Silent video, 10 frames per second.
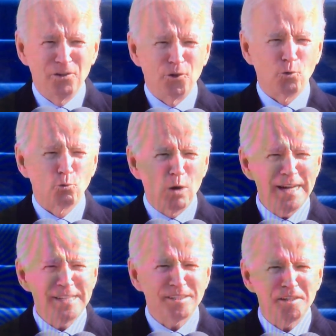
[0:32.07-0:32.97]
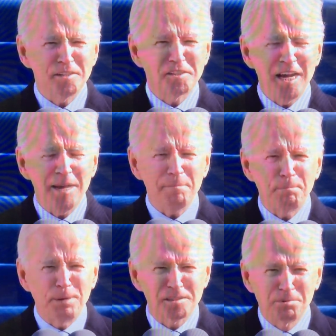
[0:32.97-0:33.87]
The right to dissent
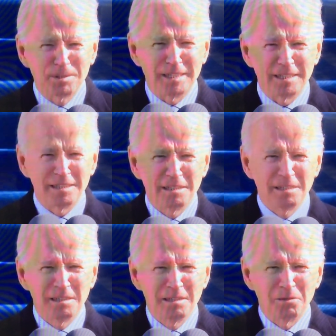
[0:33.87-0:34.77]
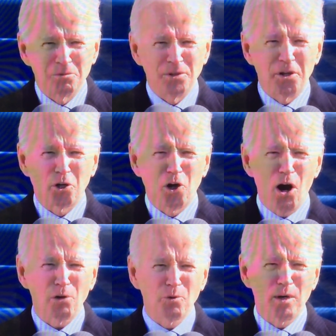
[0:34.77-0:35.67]
peaceably within the
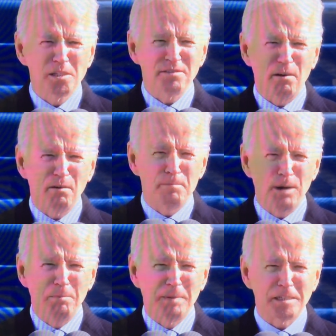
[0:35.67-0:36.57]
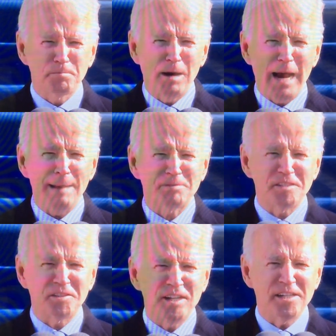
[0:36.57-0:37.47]
guardrails of our republic is perhaps
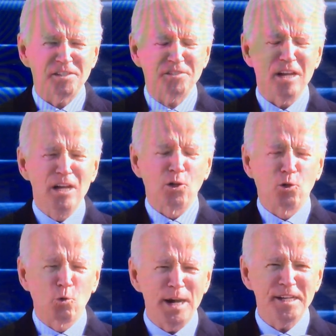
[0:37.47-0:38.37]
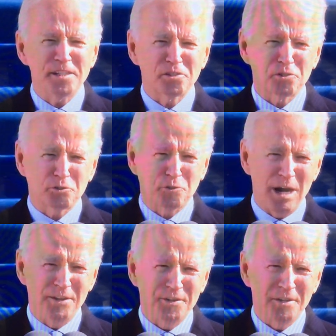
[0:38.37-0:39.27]
this nation's greatest
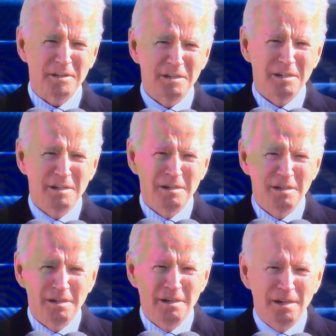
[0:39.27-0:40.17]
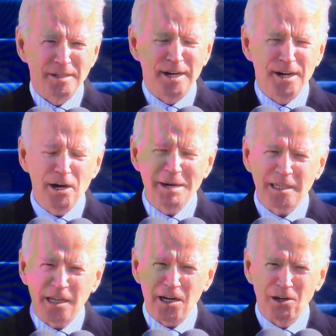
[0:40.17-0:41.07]
strength. Yet hear me
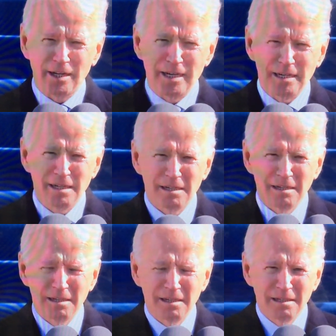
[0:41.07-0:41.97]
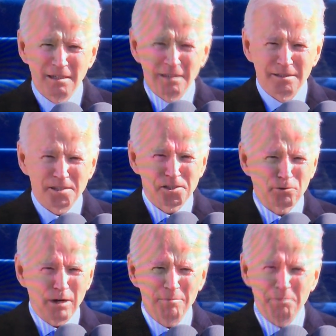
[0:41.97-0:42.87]
clearly.
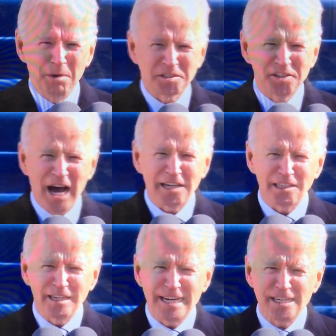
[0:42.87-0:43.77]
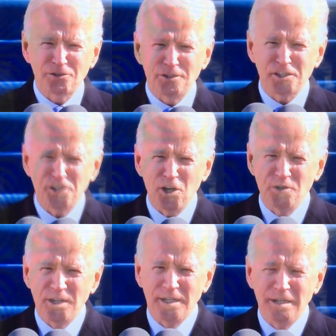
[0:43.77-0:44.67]
Disagreement must not lead to
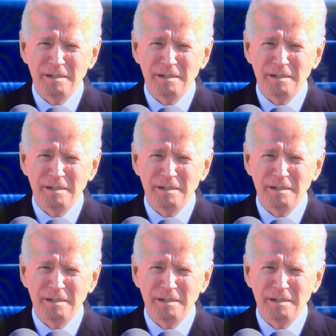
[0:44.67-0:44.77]
disunion.